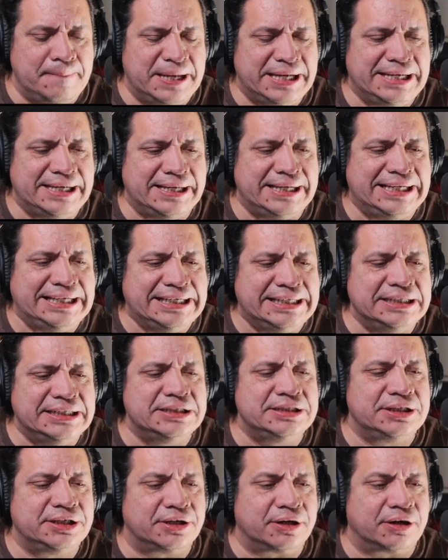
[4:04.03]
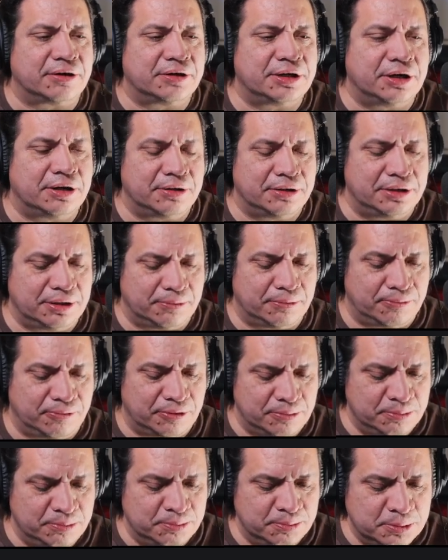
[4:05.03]
make it easier. You're
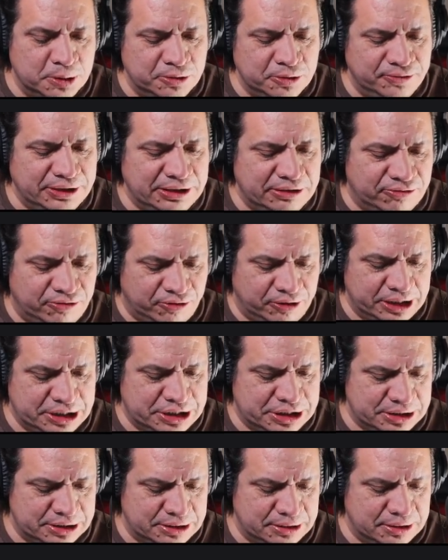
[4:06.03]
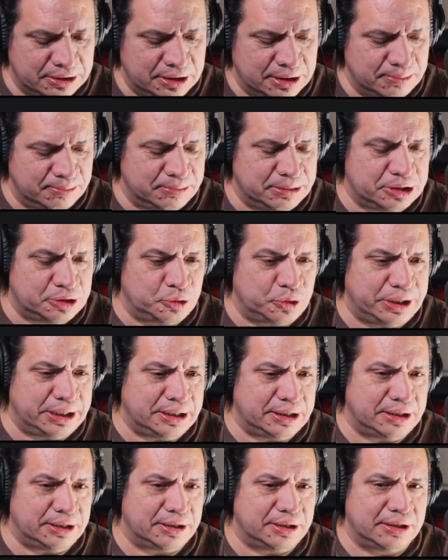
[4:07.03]
removing friction
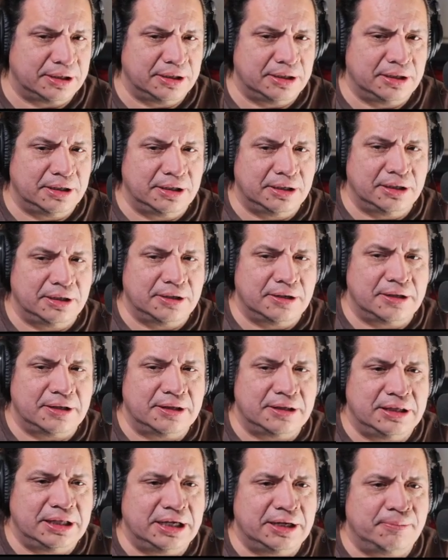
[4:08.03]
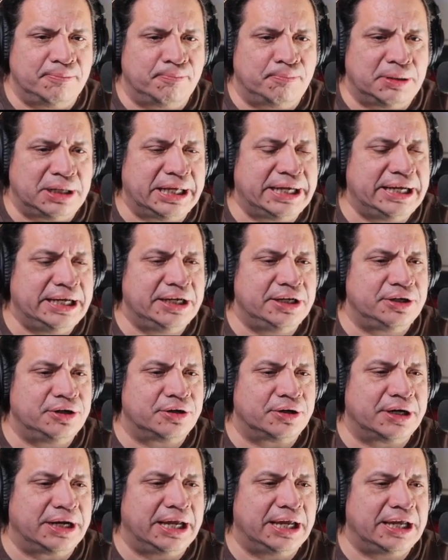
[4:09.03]
between them playing
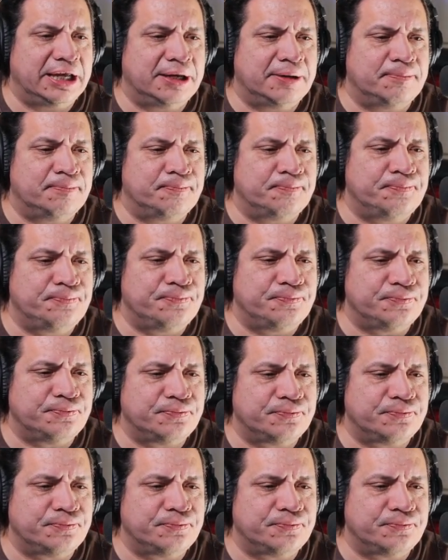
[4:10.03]
your game